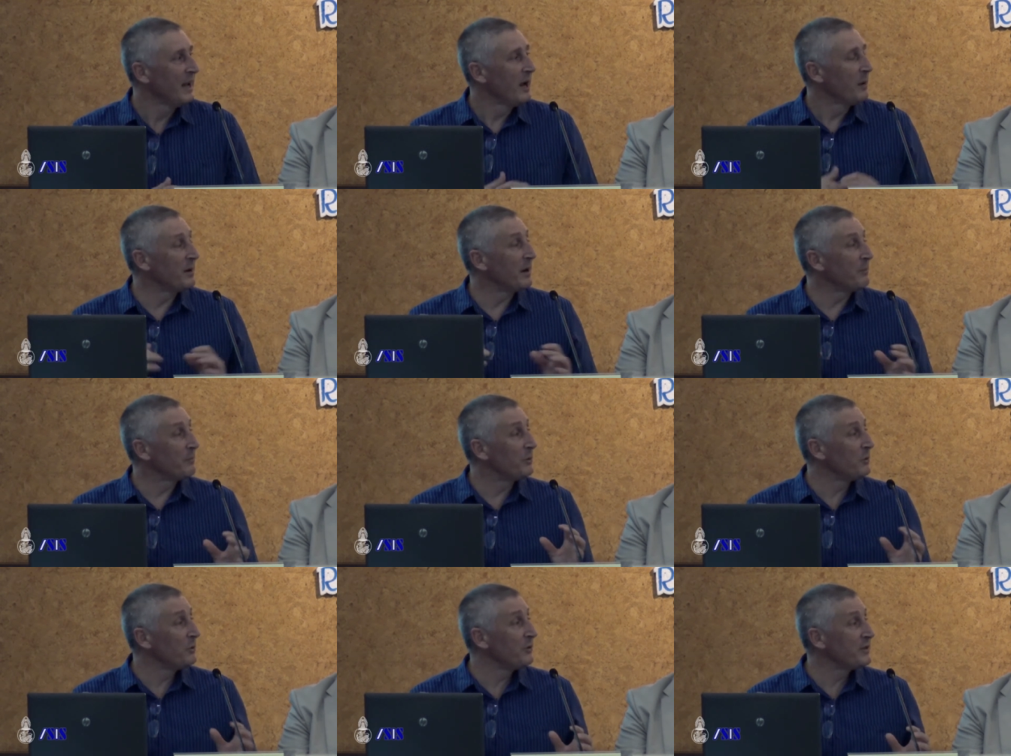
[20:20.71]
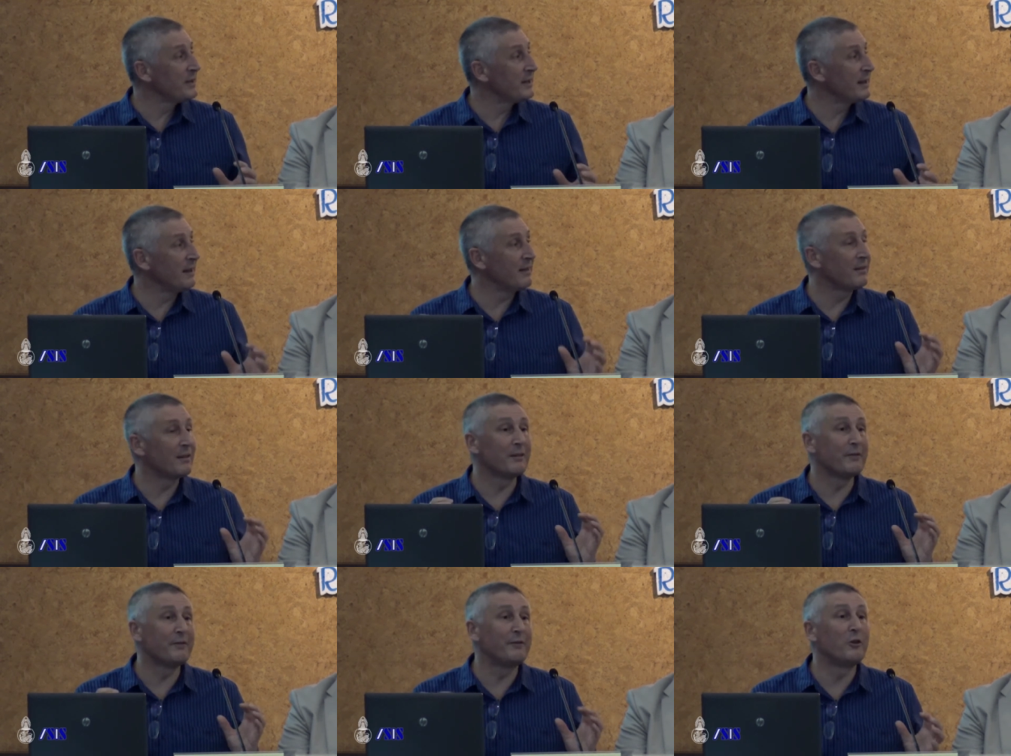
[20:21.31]
but pulled
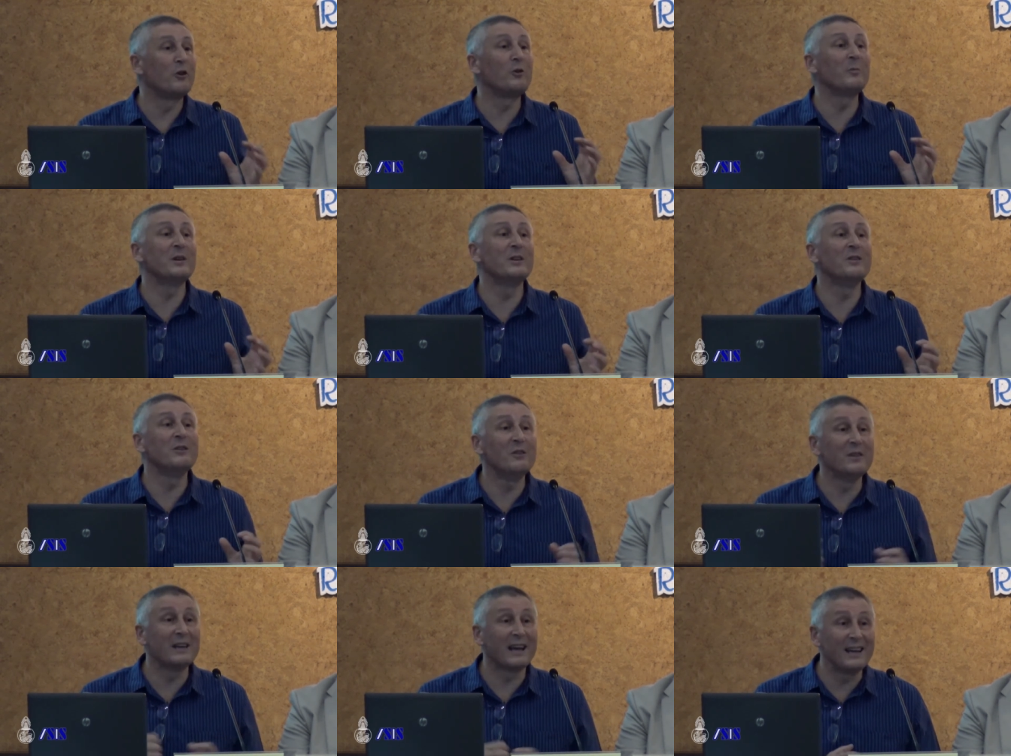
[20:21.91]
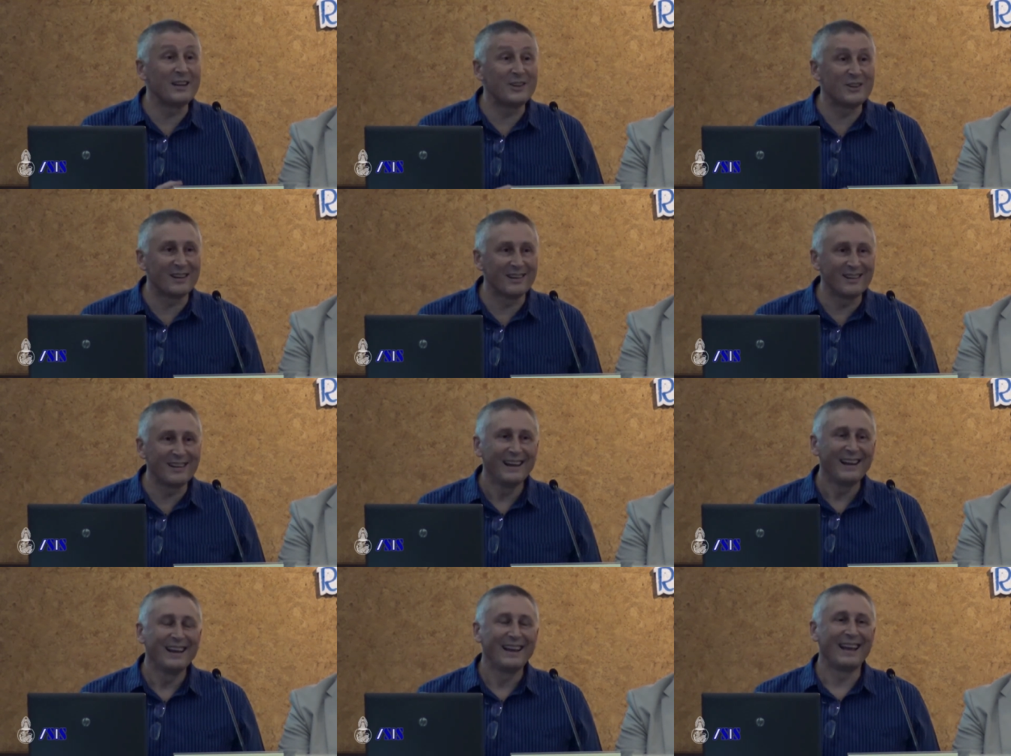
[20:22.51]
together to form a new
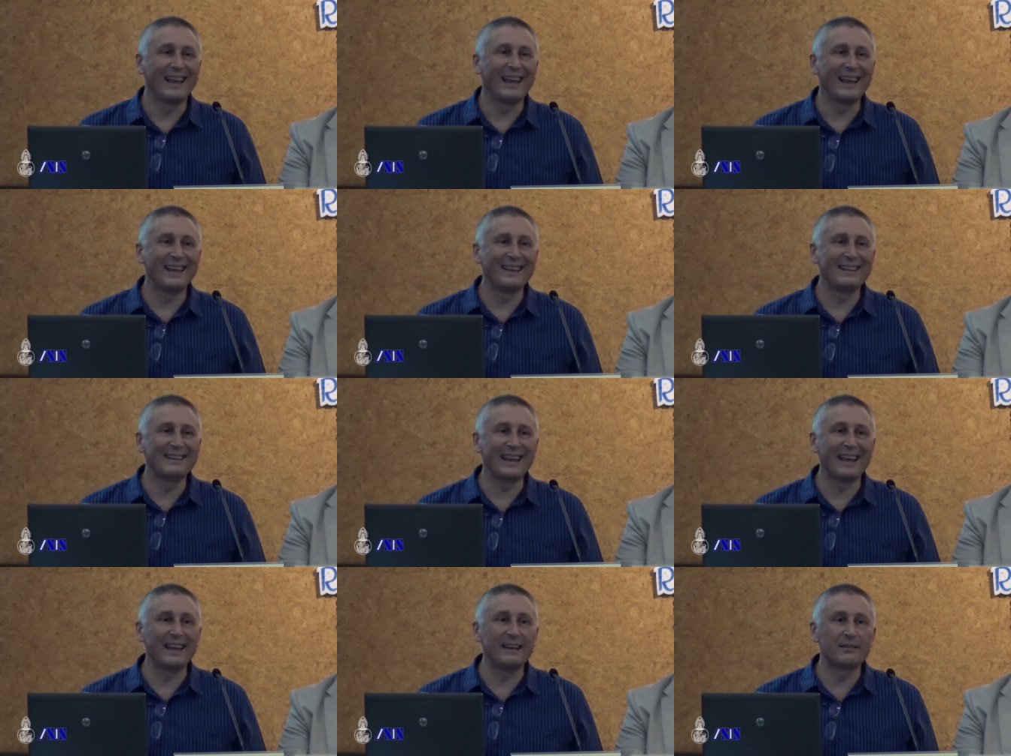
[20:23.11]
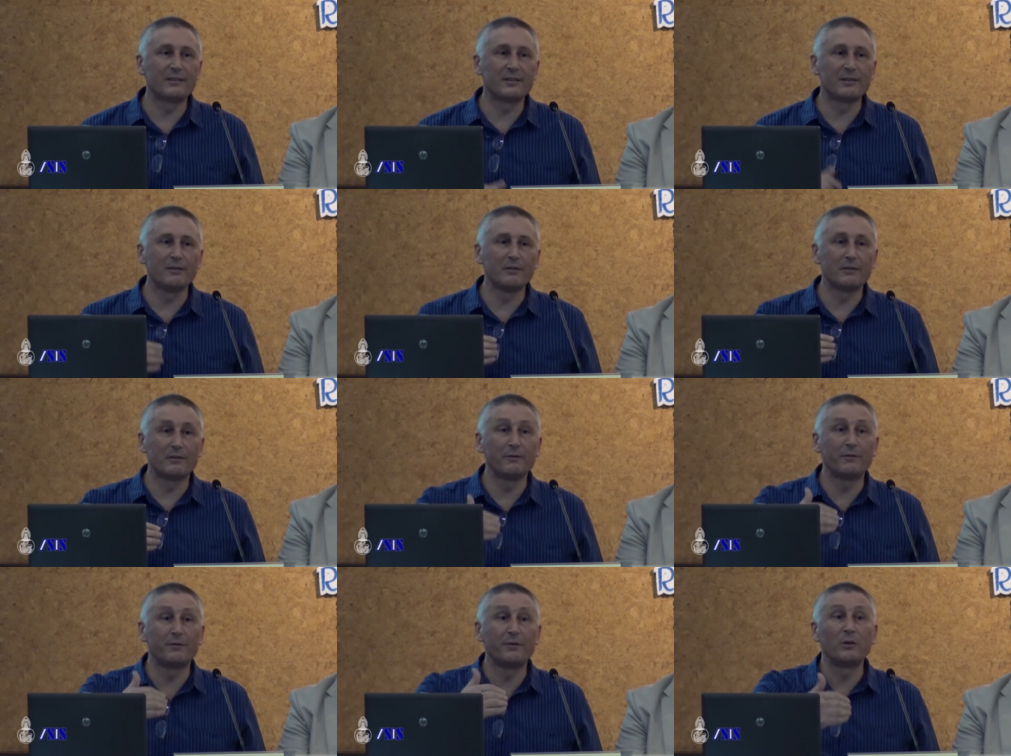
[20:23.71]
nation and
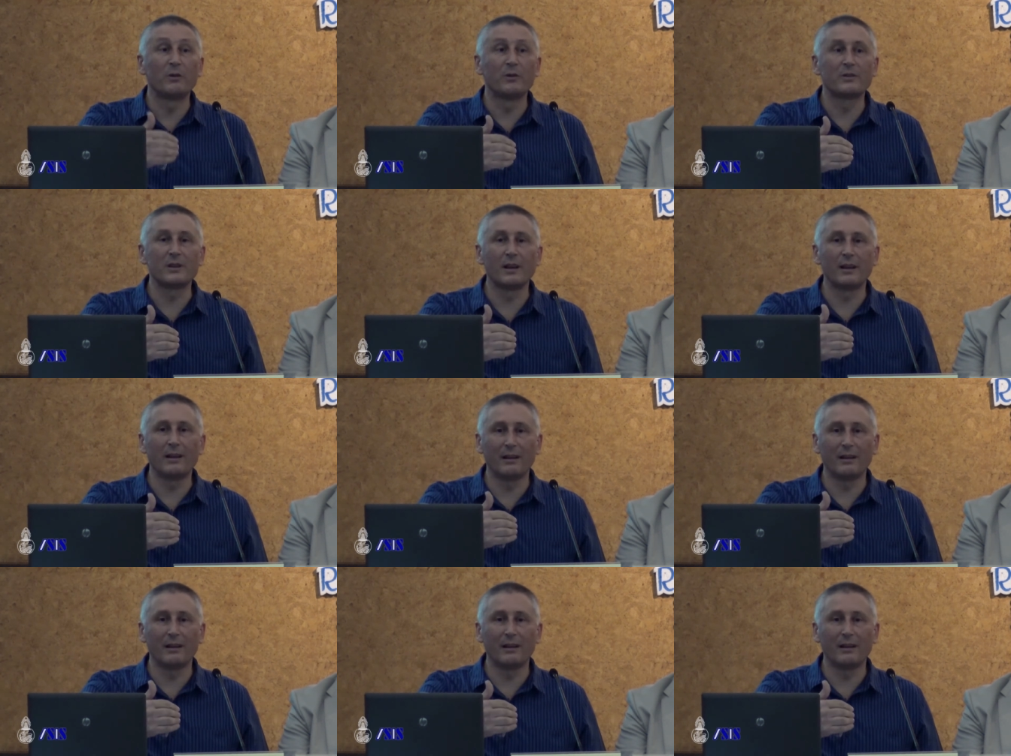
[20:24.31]
to forge